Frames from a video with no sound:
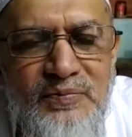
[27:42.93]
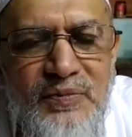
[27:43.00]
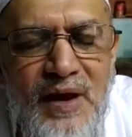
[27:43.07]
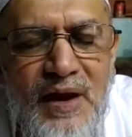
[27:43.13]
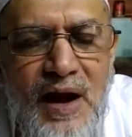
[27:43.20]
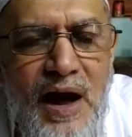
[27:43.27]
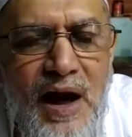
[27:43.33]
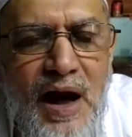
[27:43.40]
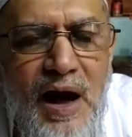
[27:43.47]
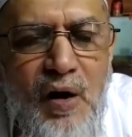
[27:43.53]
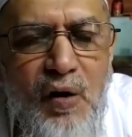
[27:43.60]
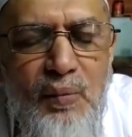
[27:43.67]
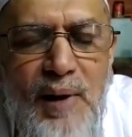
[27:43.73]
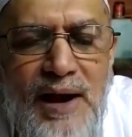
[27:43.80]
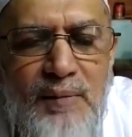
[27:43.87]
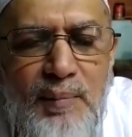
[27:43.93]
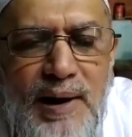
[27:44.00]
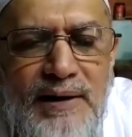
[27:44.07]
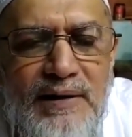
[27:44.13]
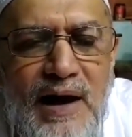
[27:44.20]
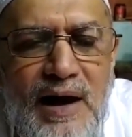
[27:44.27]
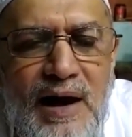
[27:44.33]
how my
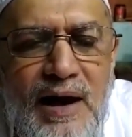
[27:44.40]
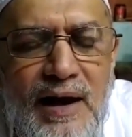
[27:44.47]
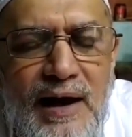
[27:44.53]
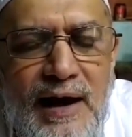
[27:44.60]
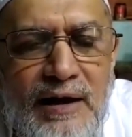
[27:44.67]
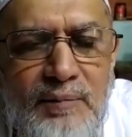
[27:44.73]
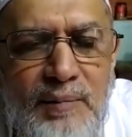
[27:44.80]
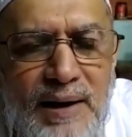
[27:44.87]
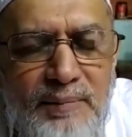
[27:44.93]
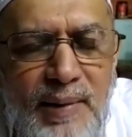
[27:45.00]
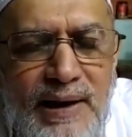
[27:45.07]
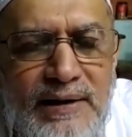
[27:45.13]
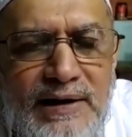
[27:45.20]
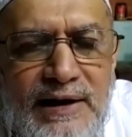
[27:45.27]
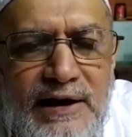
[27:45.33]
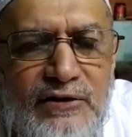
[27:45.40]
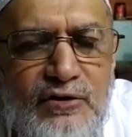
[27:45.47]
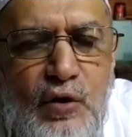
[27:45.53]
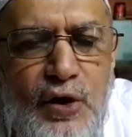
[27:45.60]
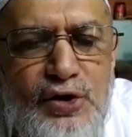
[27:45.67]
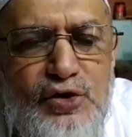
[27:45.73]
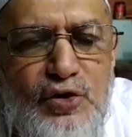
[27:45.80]
banda and my bandi is
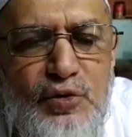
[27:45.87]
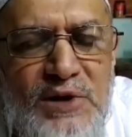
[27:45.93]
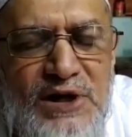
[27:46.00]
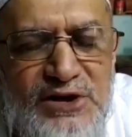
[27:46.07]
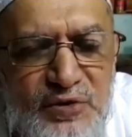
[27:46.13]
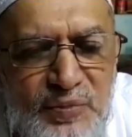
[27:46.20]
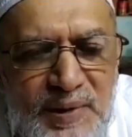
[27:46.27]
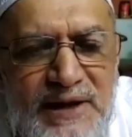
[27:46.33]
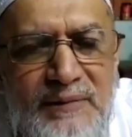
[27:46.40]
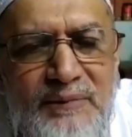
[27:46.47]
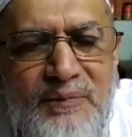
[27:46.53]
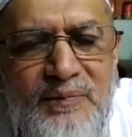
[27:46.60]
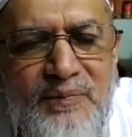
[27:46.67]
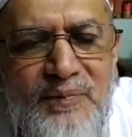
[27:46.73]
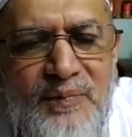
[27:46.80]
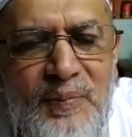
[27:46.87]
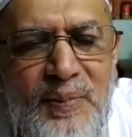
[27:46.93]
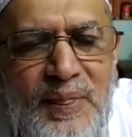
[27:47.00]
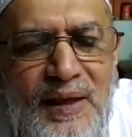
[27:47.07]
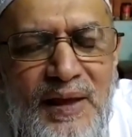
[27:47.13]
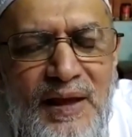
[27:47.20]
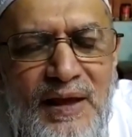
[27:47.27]
going to meet me?
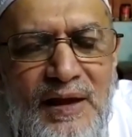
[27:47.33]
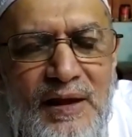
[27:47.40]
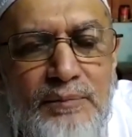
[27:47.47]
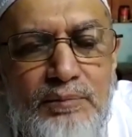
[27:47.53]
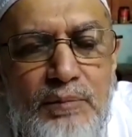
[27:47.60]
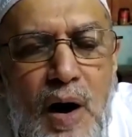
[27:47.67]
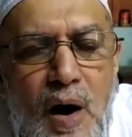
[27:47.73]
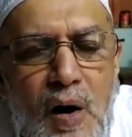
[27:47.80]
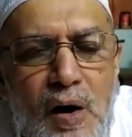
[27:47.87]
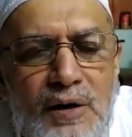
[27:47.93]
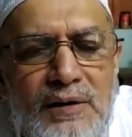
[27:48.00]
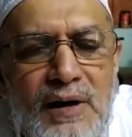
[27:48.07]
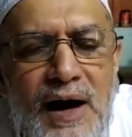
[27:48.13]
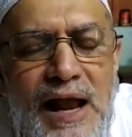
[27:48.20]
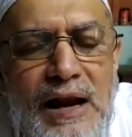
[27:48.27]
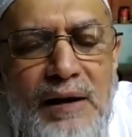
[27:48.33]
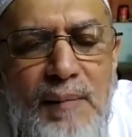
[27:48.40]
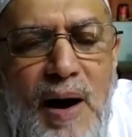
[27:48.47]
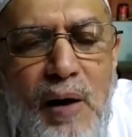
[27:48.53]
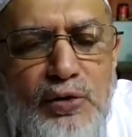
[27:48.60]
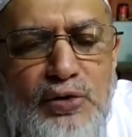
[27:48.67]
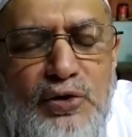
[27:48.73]
Maut,
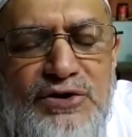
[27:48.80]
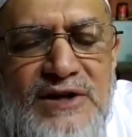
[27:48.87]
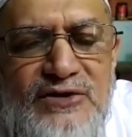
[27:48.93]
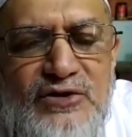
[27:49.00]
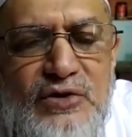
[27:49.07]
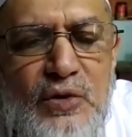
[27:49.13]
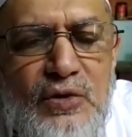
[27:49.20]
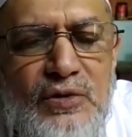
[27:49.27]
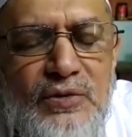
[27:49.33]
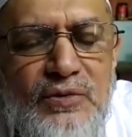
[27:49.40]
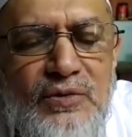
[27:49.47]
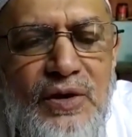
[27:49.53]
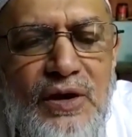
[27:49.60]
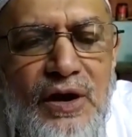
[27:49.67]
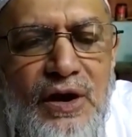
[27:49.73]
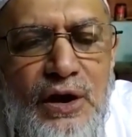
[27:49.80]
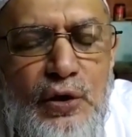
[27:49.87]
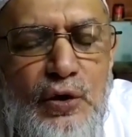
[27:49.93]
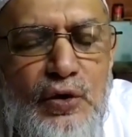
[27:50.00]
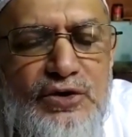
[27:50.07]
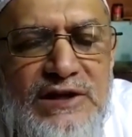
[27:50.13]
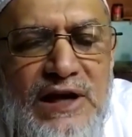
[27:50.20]
al-mautu jasrun,
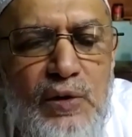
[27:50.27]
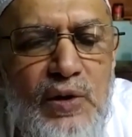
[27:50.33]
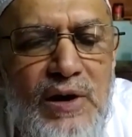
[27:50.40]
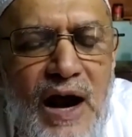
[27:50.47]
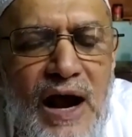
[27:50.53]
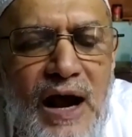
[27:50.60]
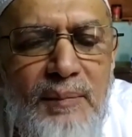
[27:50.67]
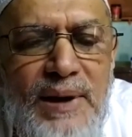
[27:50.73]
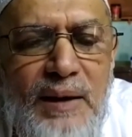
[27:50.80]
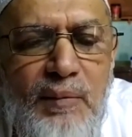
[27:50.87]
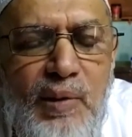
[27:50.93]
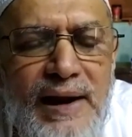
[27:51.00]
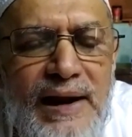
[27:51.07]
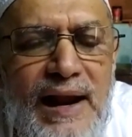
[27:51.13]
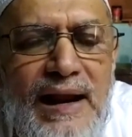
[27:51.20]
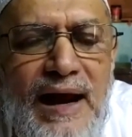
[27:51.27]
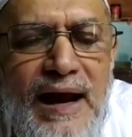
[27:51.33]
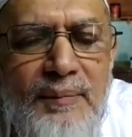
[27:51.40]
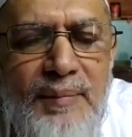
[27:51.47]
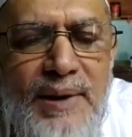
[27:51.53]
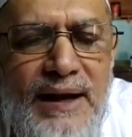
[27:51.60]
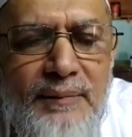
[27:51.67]
yusilul habibu ila
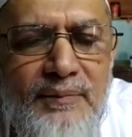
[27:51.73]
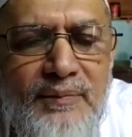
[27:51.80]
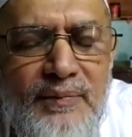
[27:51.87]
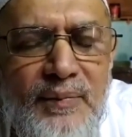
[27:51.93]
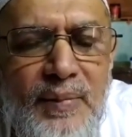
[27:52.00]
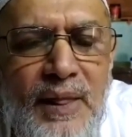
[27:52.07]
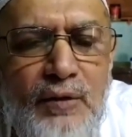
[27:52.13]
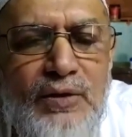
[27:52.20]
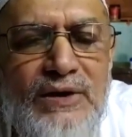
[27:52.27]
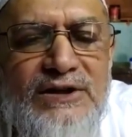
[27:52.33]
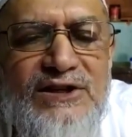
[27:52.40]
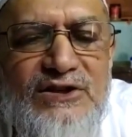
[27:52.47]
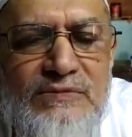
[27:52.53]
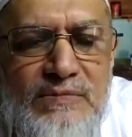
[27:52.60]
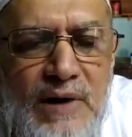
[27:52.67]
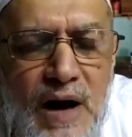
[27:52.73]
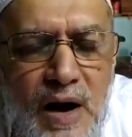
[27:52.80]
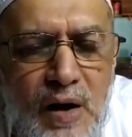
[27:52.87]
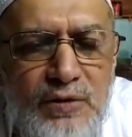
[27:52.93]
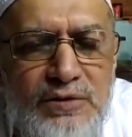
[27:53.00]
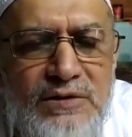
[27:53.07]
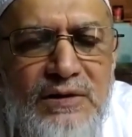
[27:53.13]
al-habib. What is maut?